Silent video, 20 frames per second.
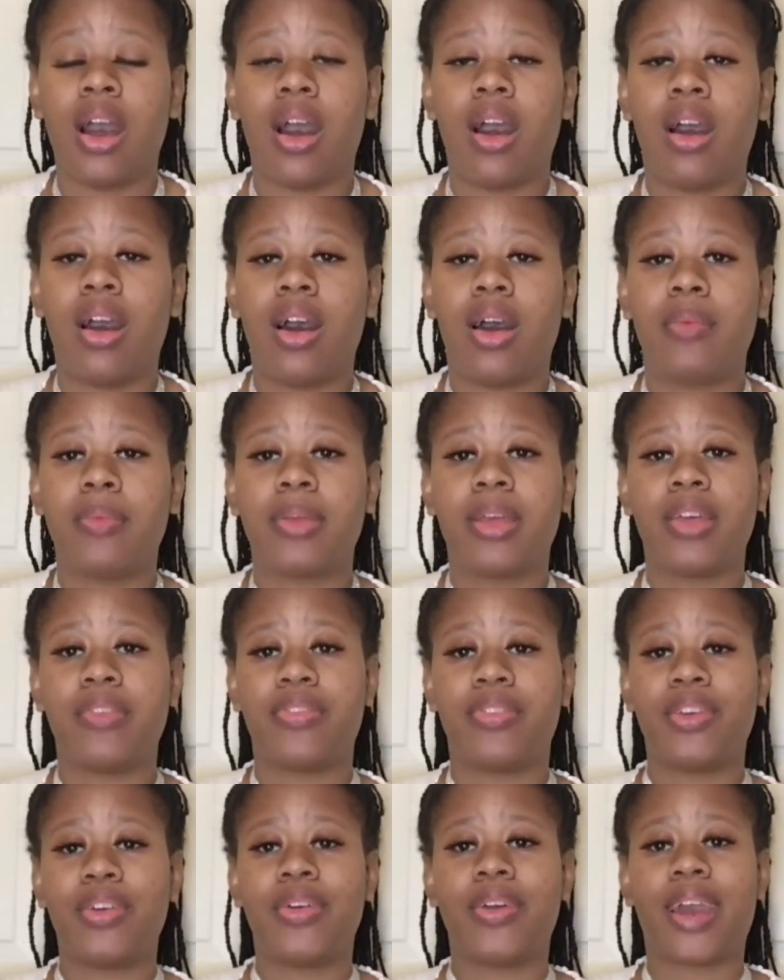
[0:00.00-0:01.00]

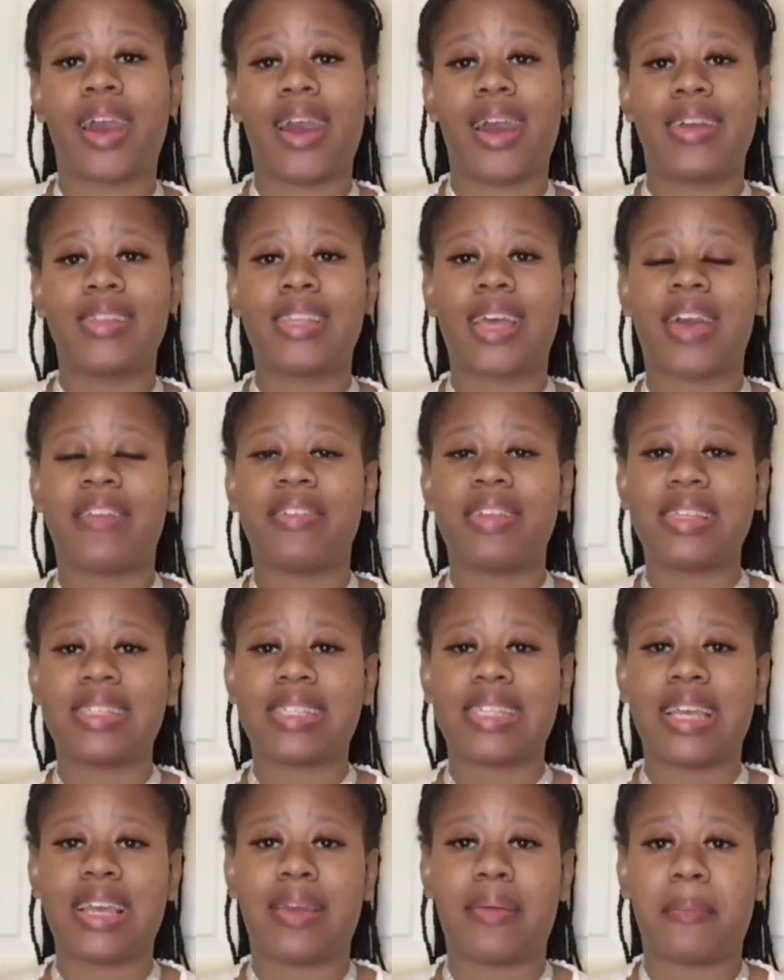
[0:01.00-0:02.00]
If you guys
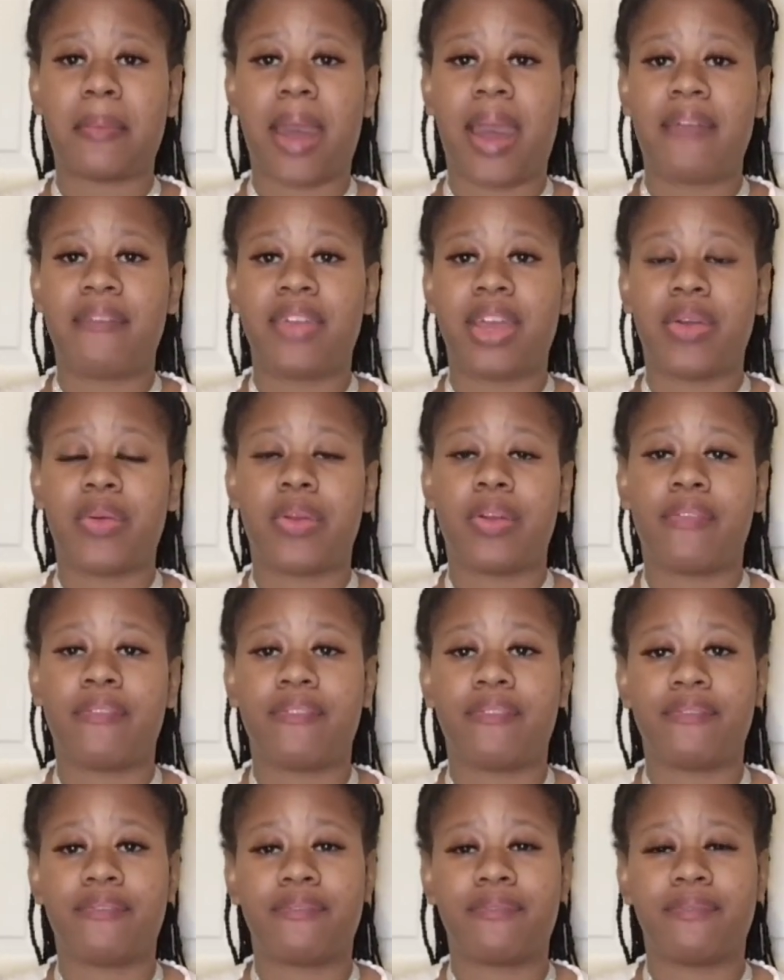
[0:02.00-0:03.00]
haven't seen my very,
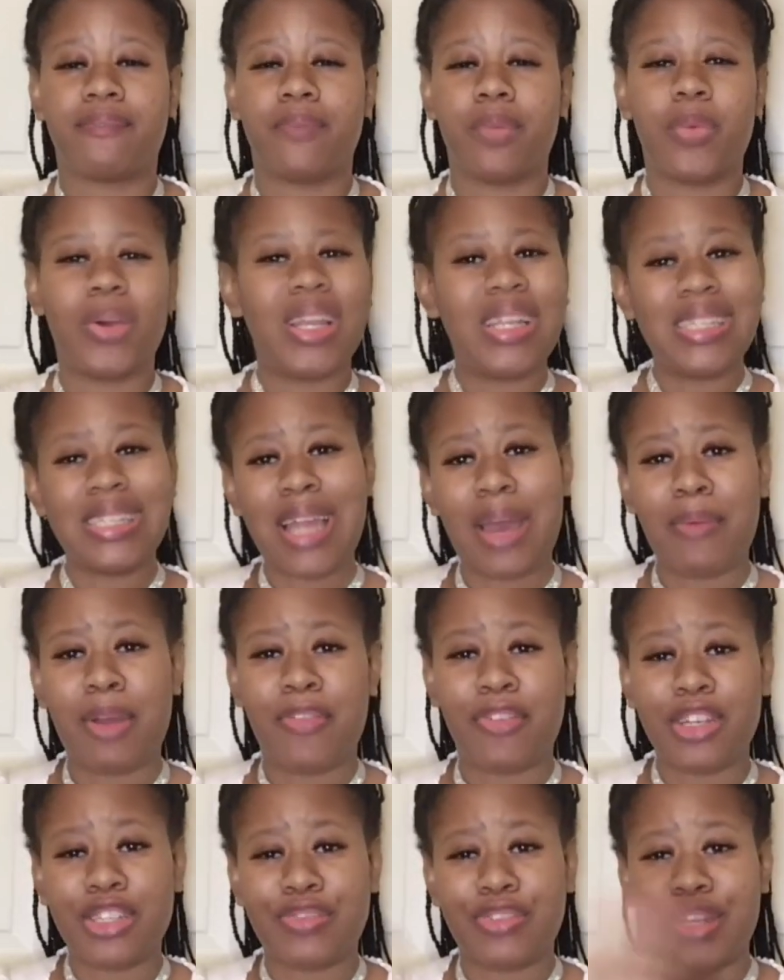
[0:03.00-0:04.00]
well, it's not
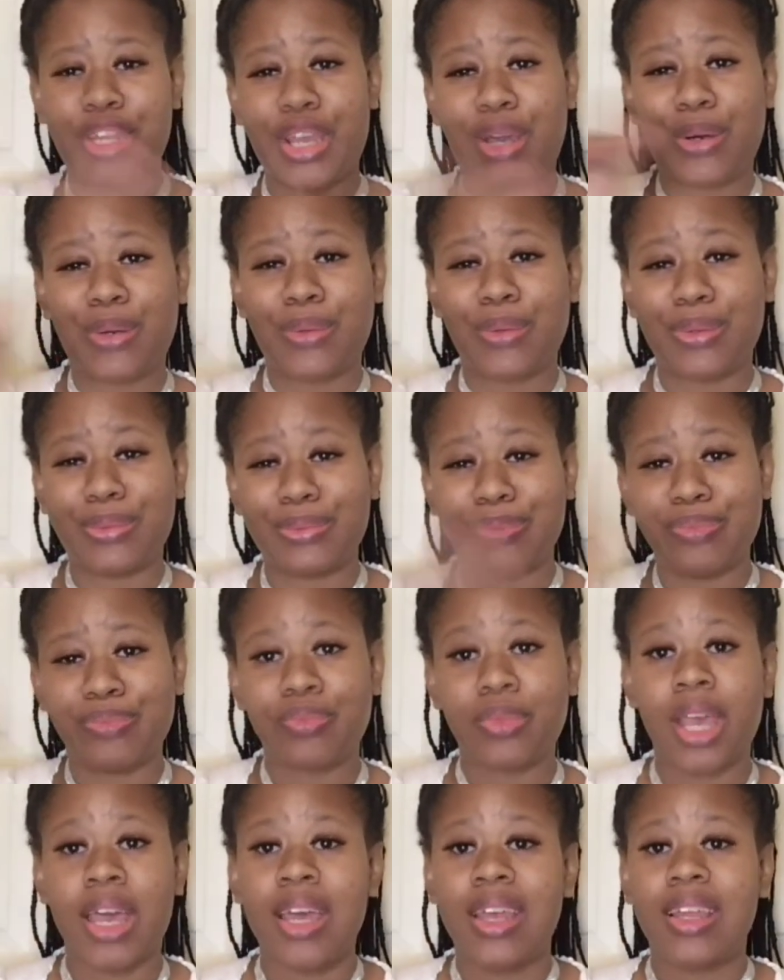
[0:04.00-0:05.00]
my first video.
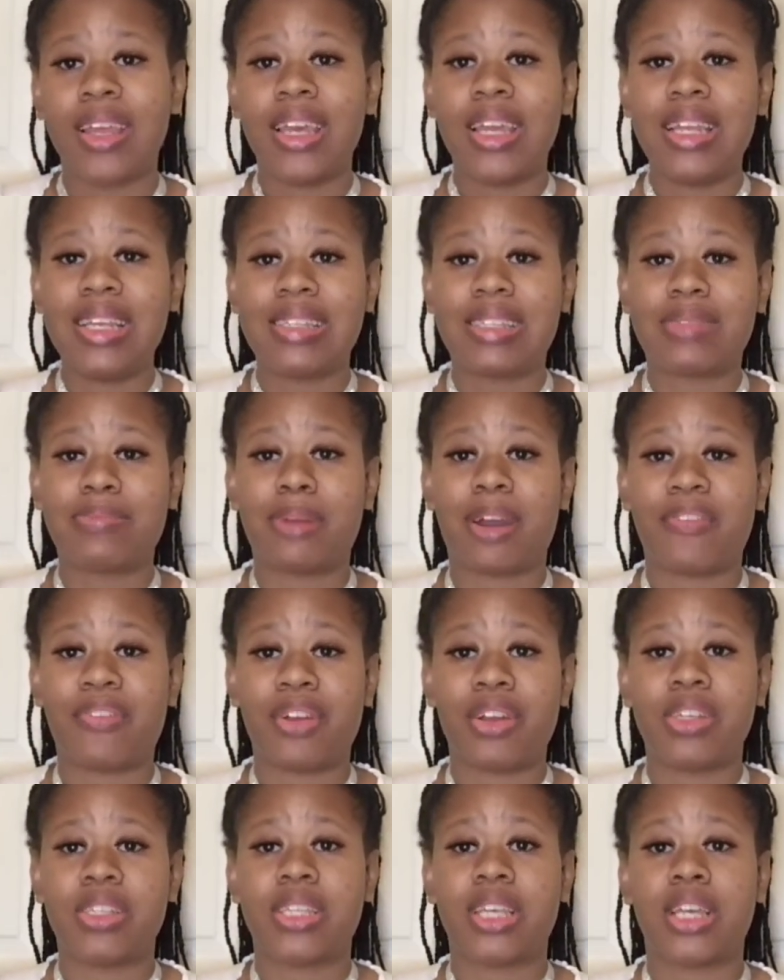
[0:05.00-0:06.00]
It is my
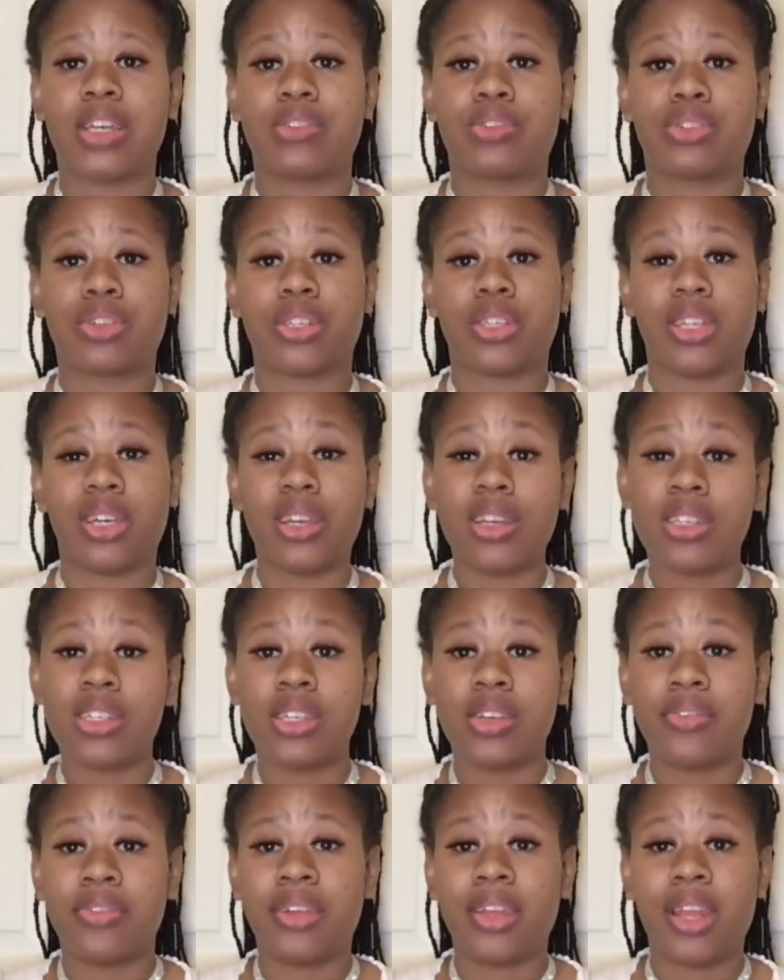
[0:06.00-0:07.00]
first
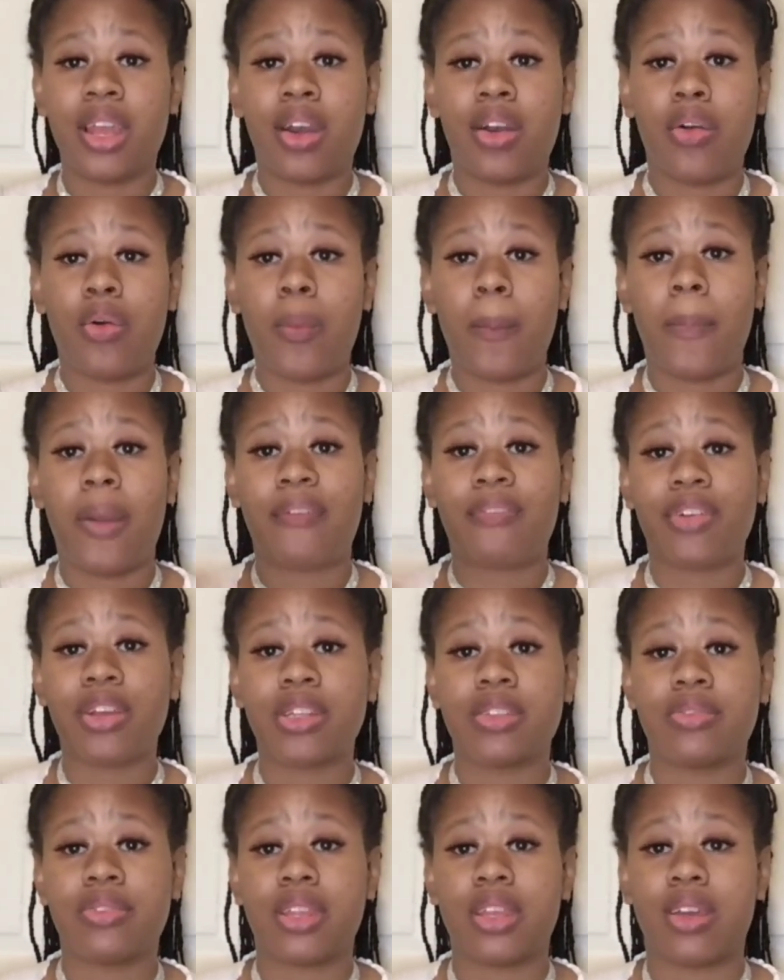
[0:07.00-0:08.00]
introduction video. My
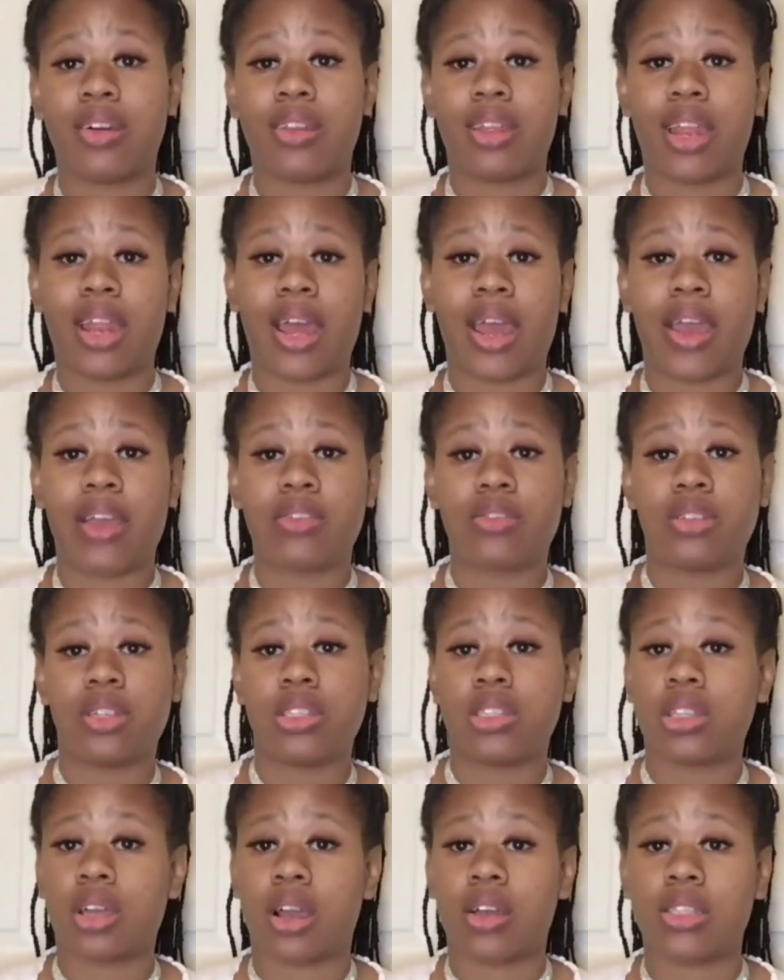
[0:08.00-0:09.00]
first video that I
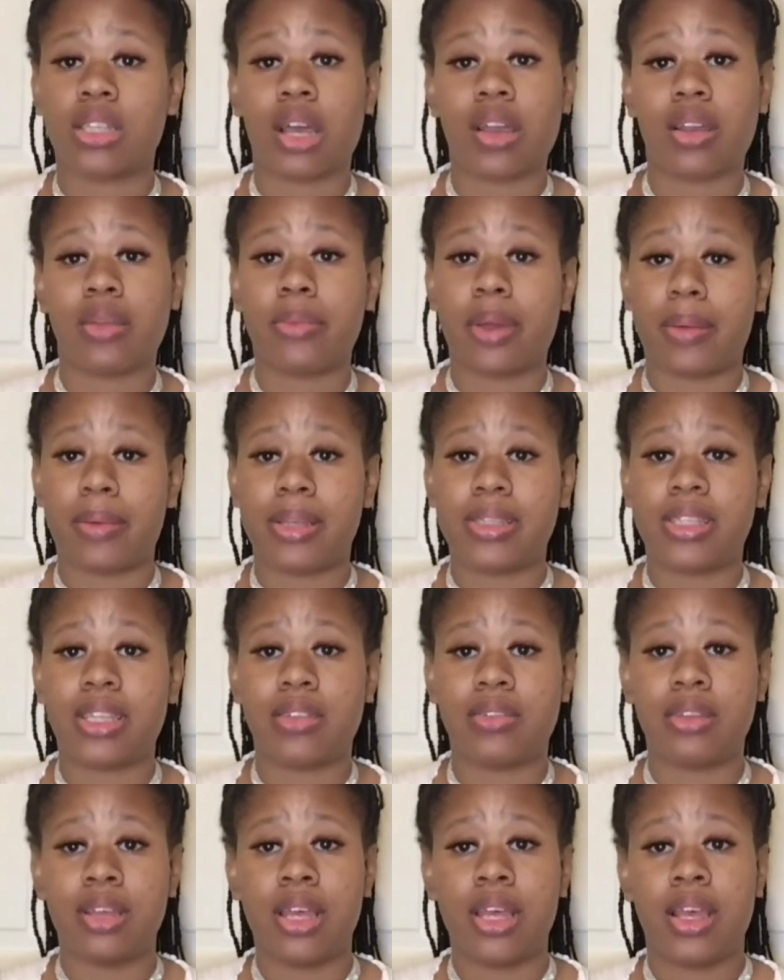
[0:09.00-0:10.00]
actually started talking about
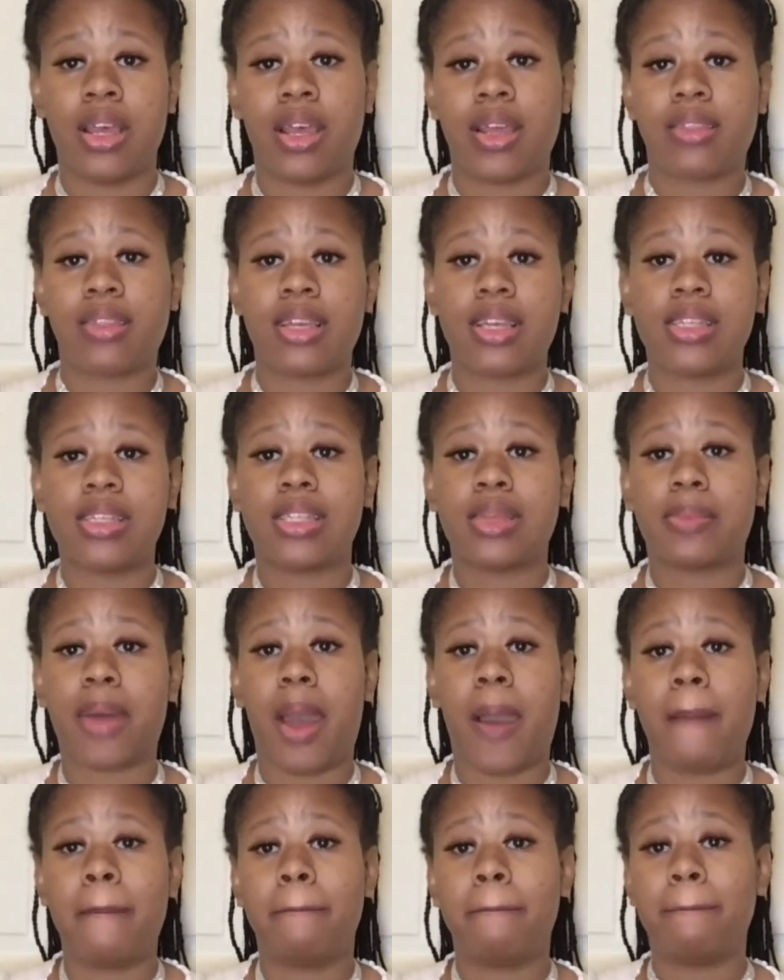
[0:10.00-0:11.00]
myself and things
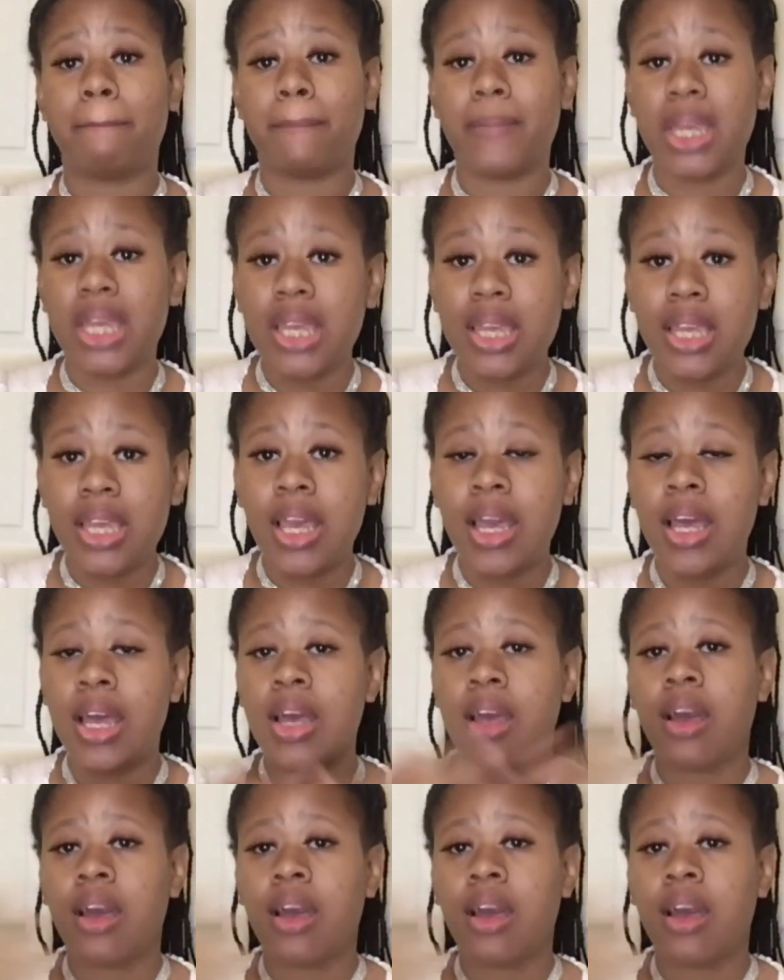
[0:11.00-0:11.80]
about me.